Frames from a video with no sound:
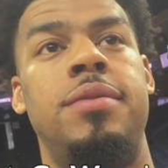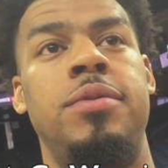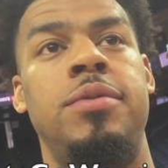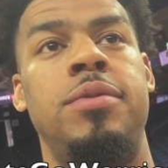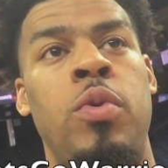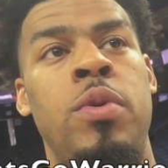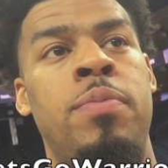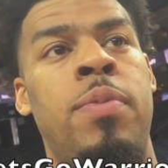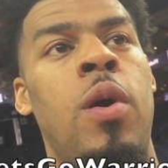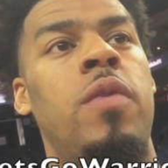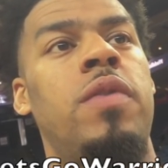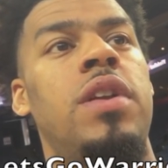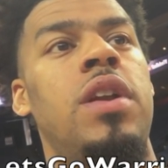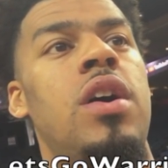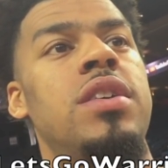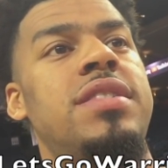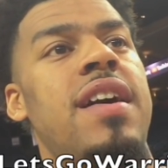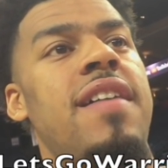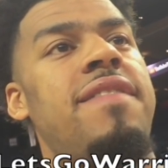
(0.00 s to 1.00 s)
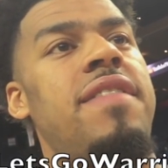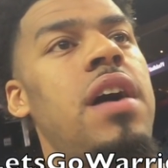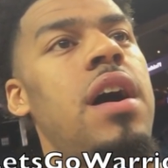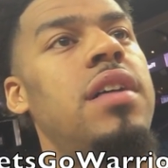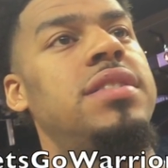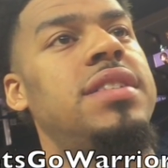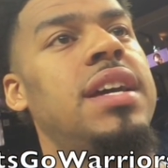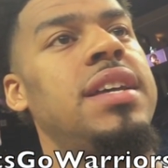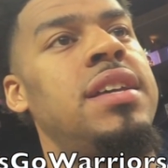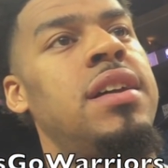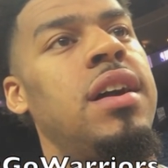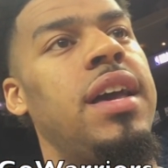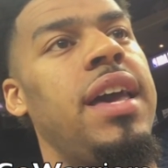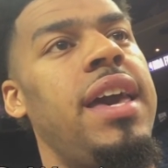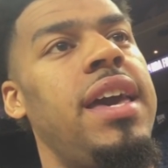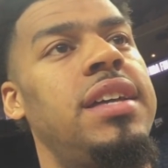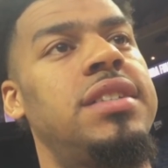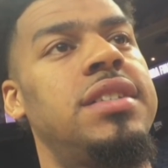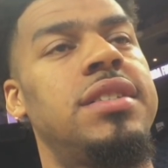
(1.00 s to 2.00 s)
You know, we both lost our fathers at young
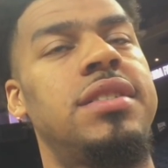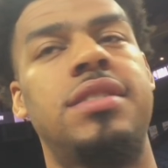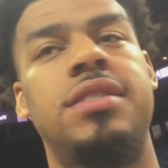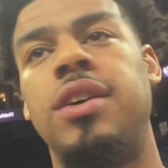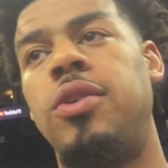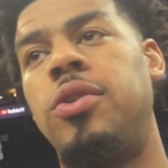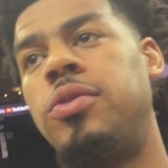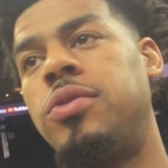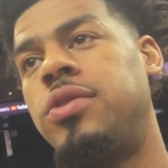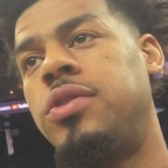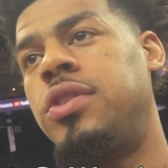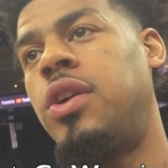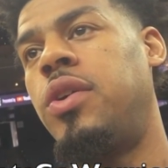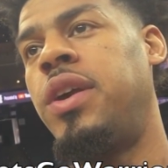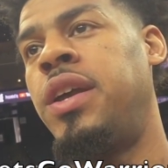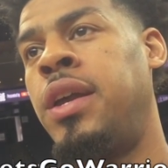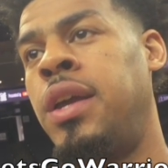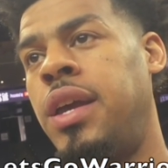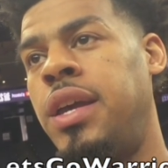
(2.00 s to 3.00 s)
ages, so you know,